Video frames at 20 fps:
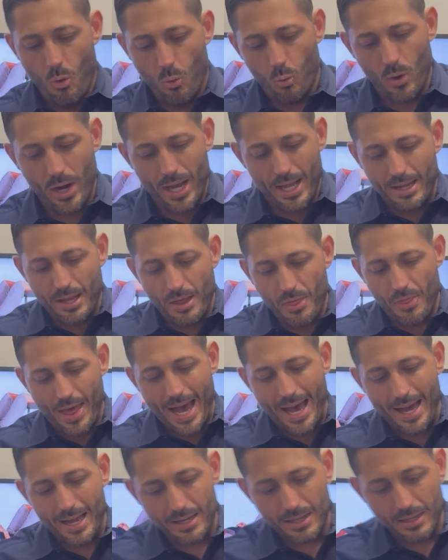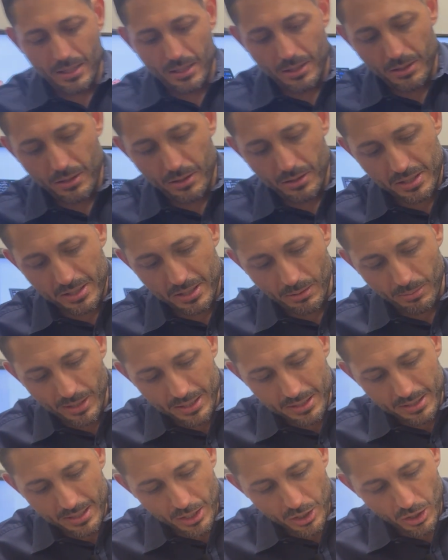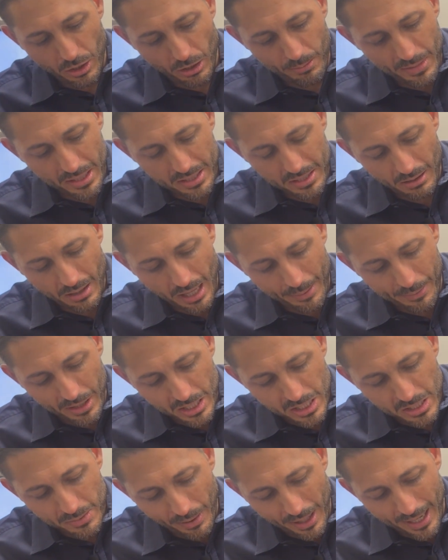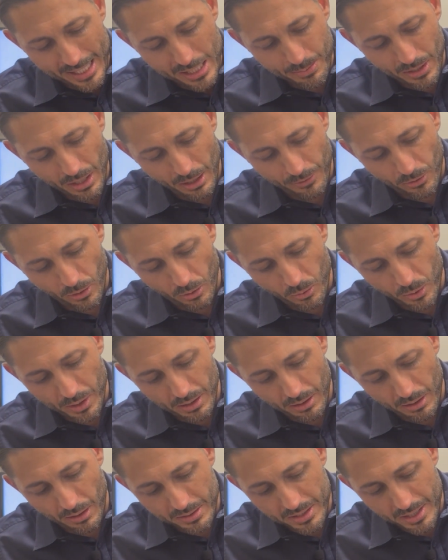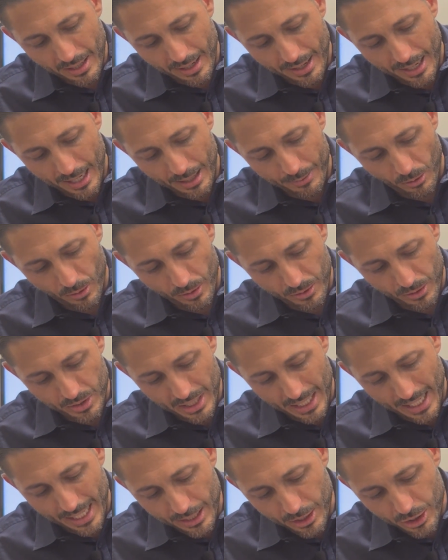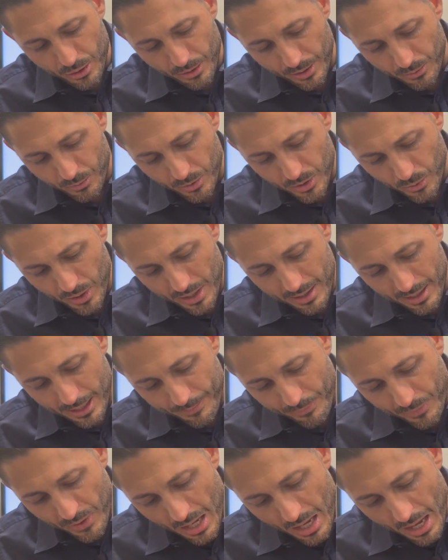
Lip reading: When that subluxation or misalignment of the spine's been there for a really long time, or if there's an injury with it,